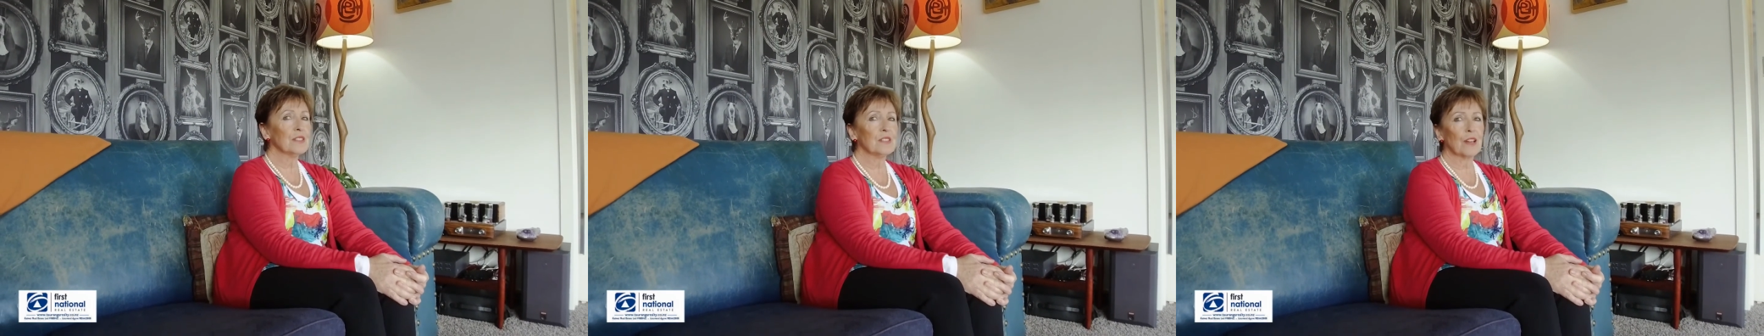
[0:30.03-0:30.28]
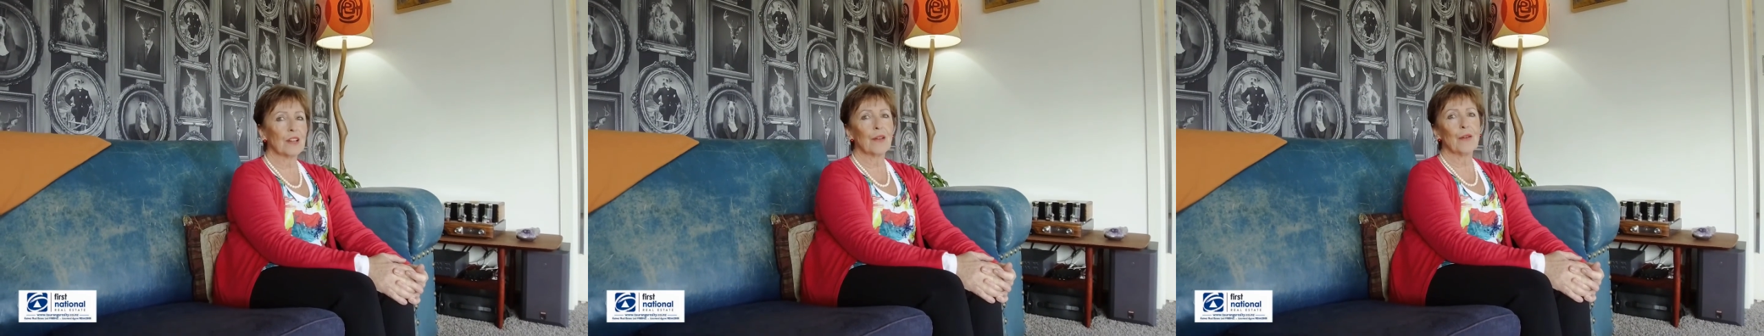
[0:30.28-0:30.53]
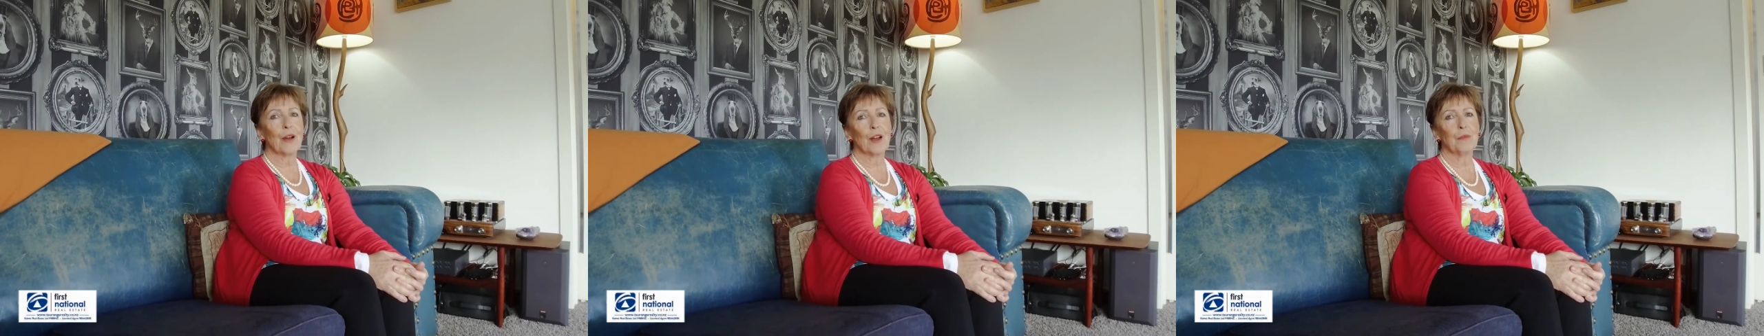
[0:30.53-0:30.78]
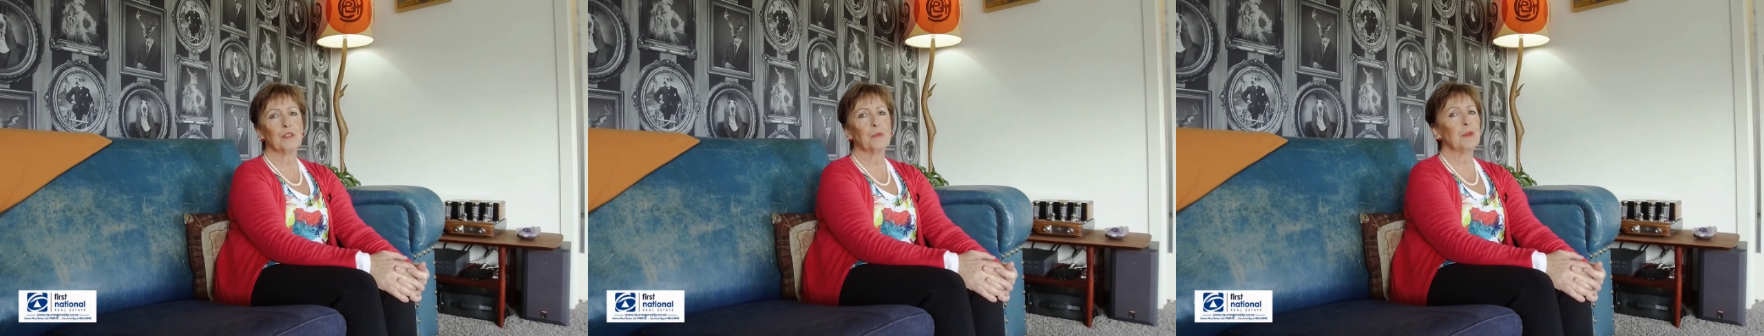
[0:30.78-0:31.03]
stucco
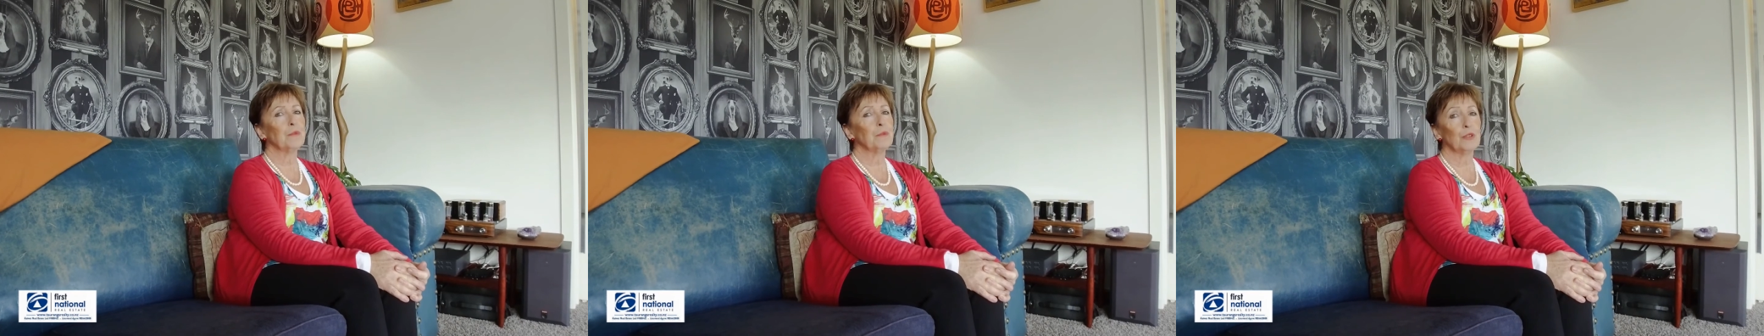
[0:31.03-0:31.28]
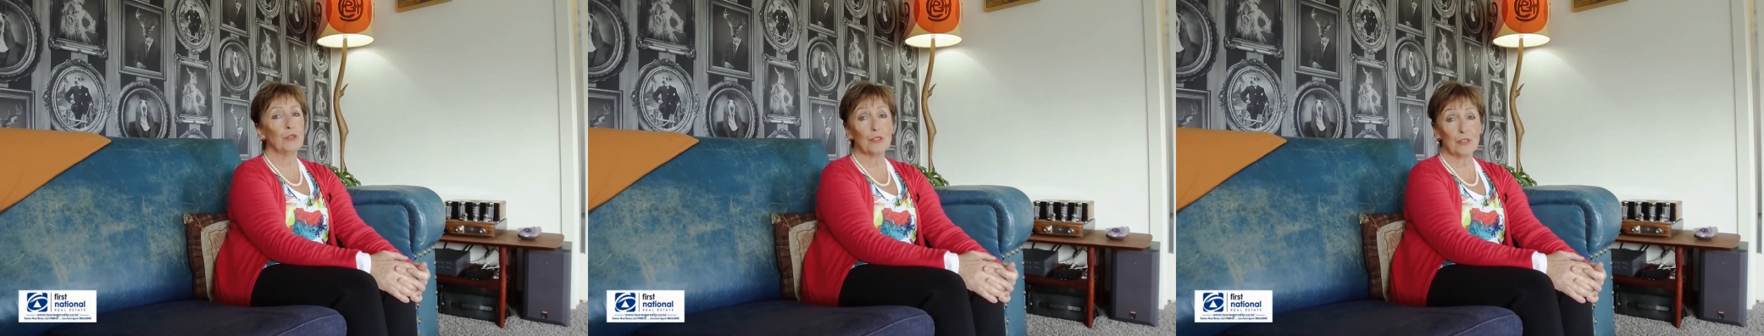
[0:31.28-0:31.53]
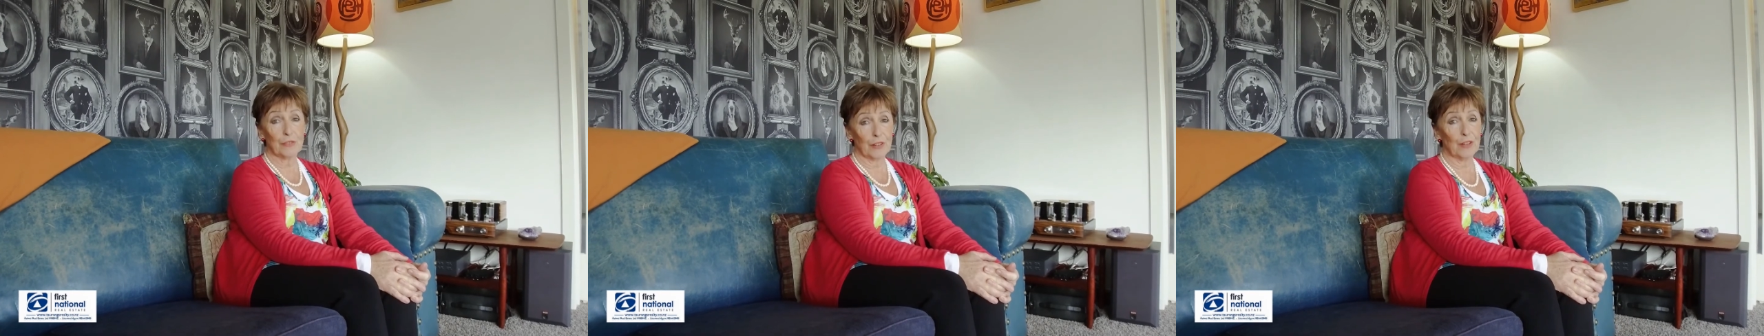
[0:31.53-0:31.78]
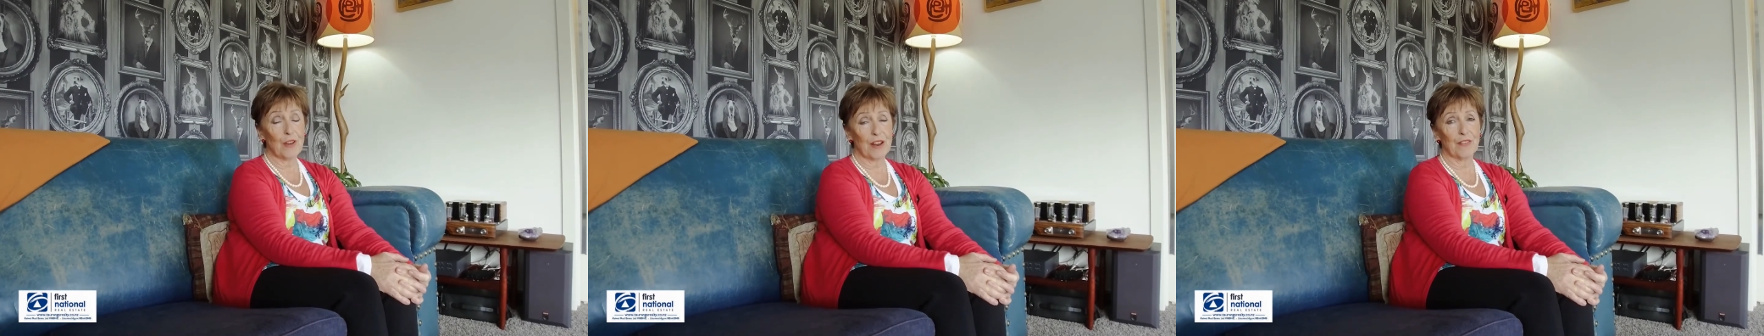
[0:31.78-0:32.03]
home has been
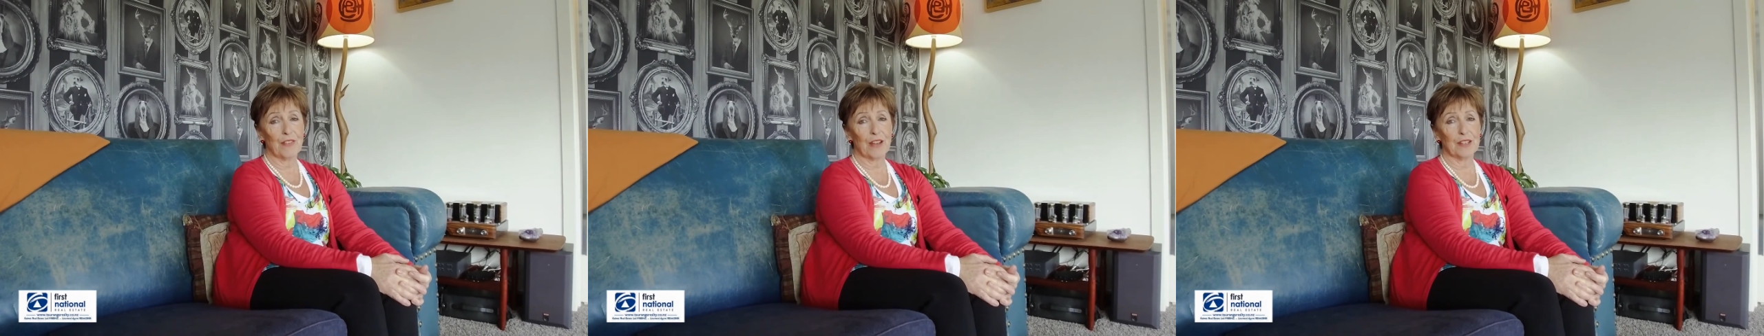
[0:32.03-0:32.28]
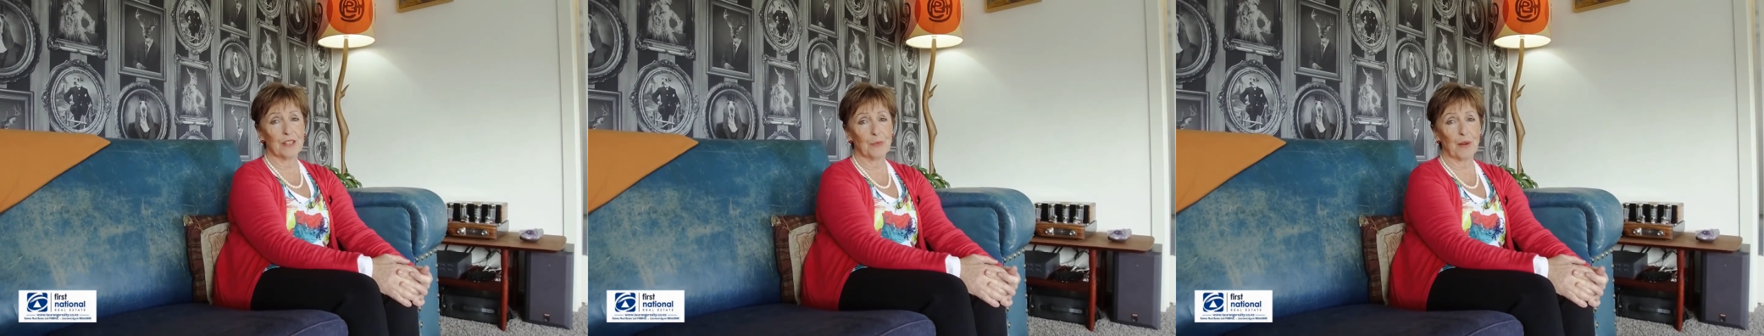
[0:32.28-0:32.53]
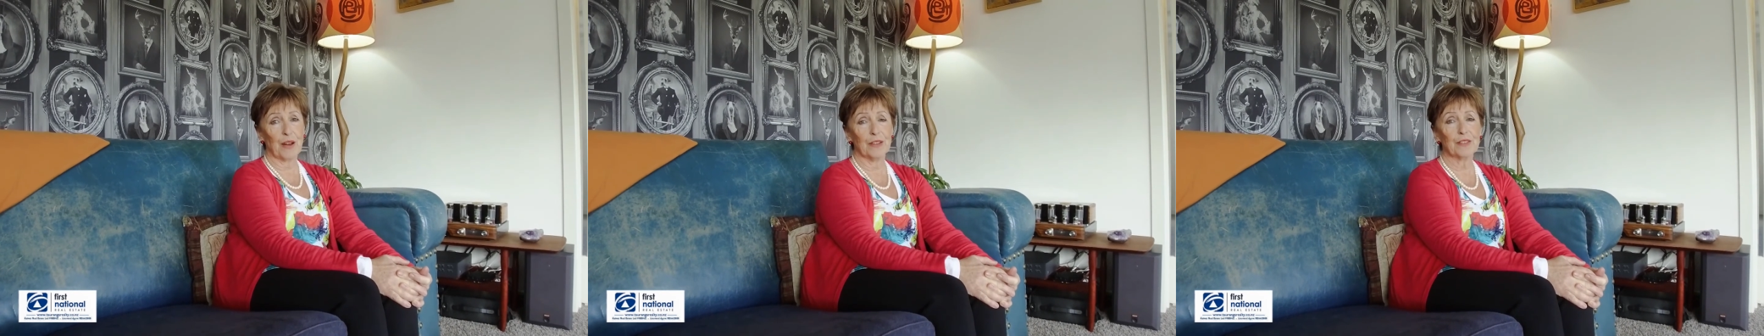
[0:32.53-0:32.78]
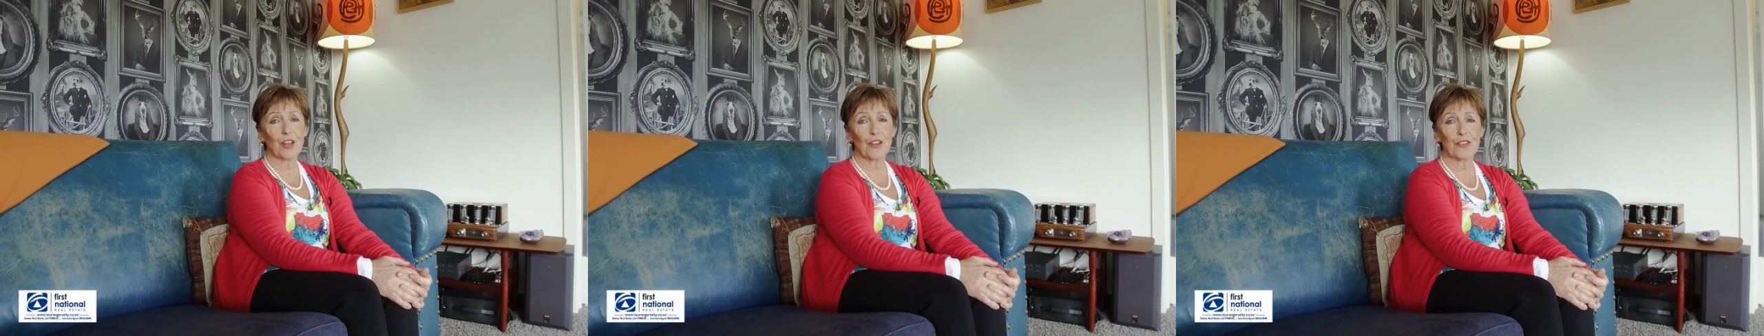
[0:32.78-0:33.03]
beautifully renovated by
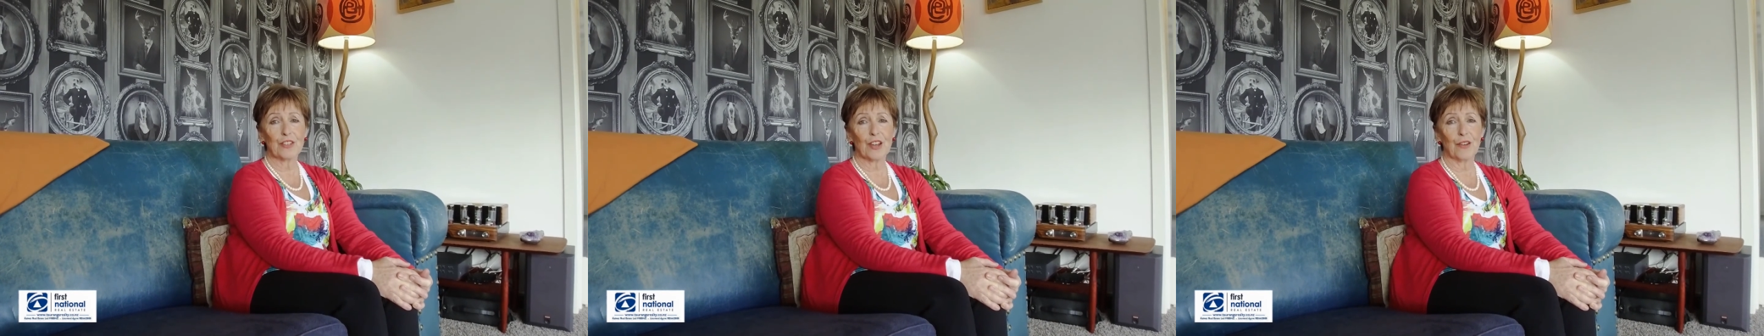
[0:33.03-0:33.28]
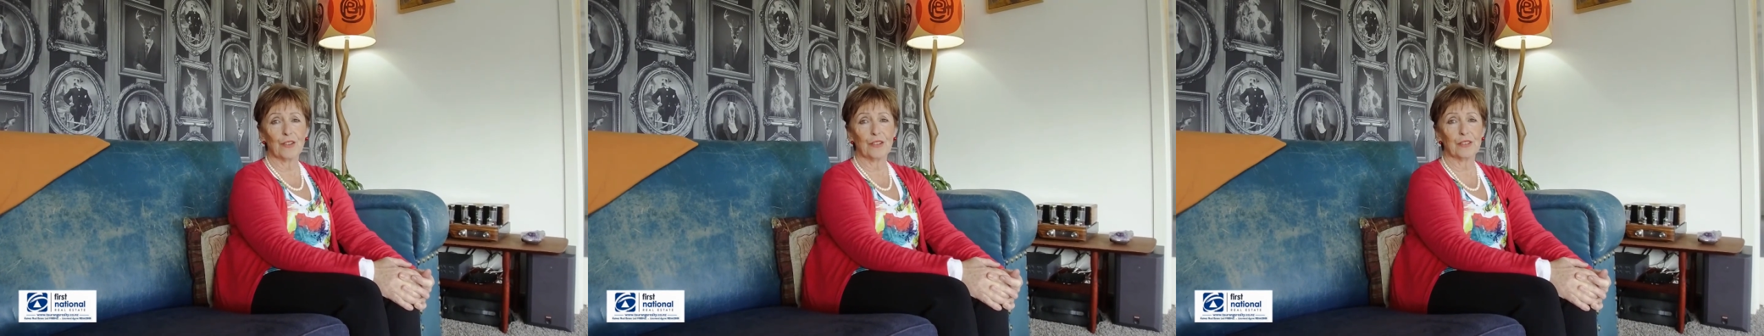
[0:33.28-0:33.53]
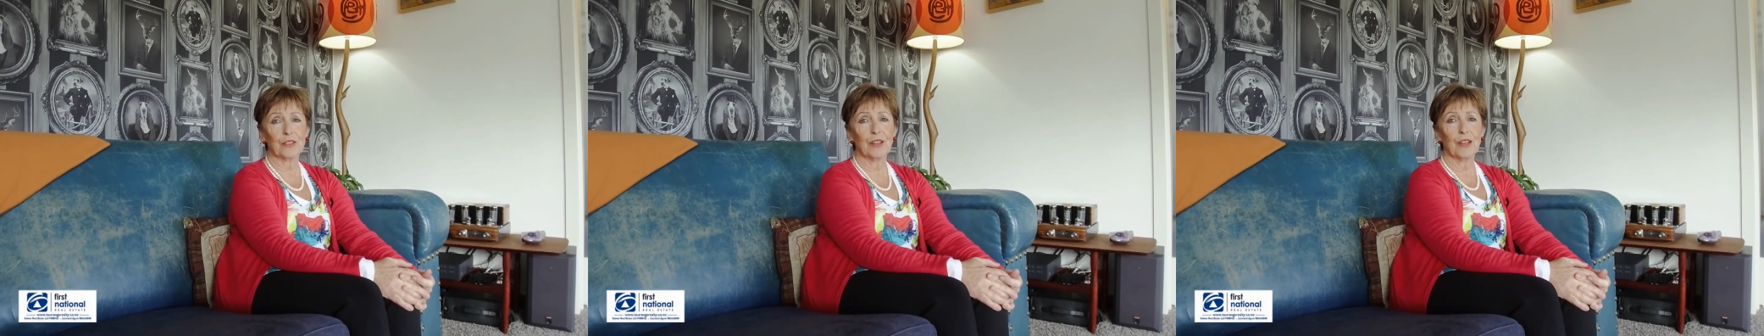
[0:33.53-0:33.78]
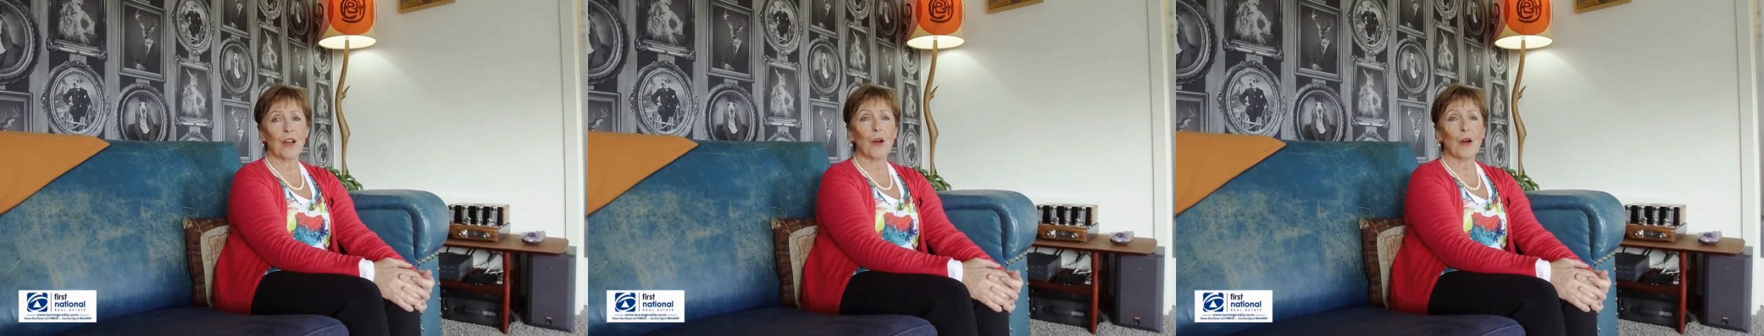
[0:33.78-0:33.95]
its current owners.